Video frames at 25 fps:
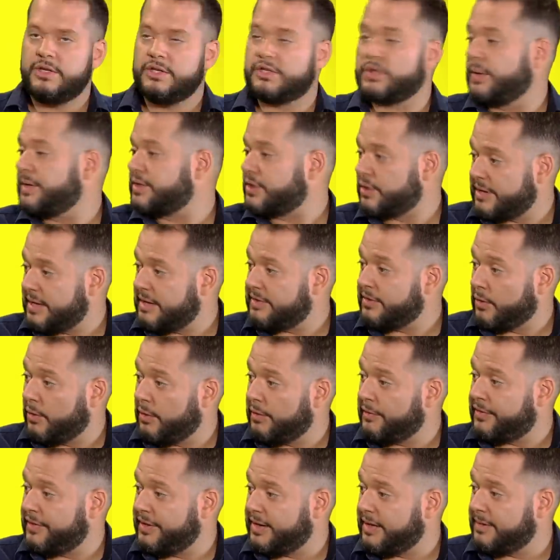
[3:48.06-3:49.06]
So it turned out the
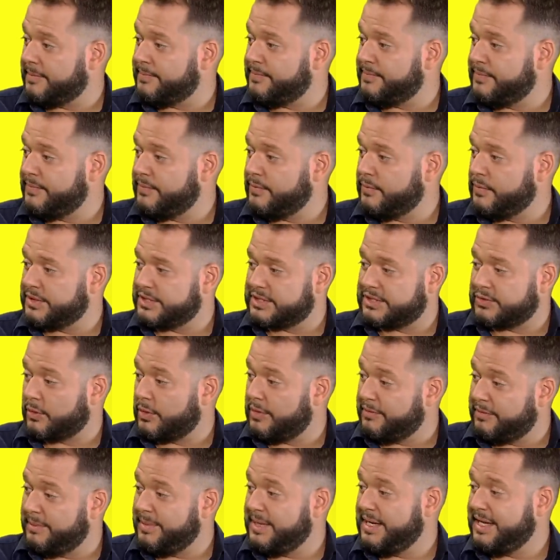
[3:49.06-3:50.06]
whole thing was sort
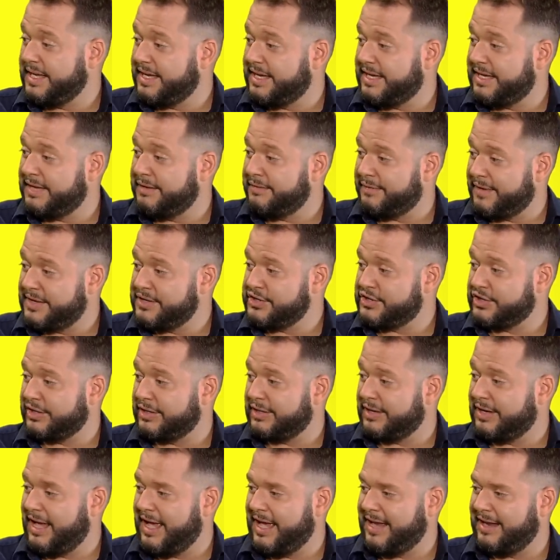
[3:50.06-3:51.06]
of a media
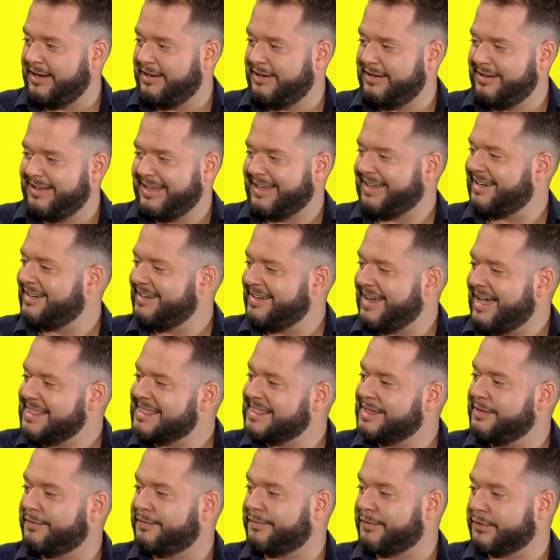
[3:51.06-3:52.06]
invention, and
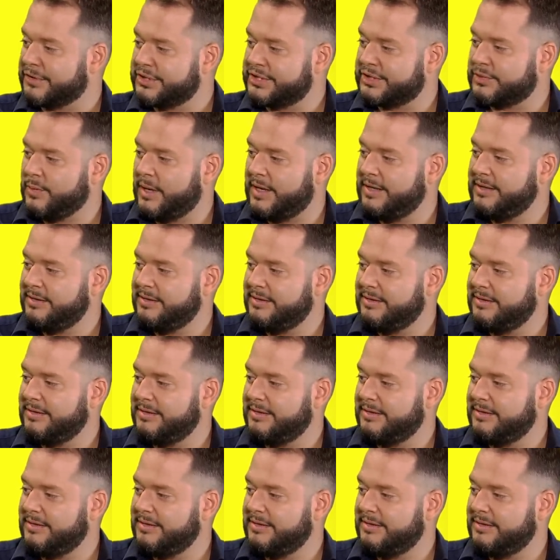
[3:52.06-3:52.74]
not the first one.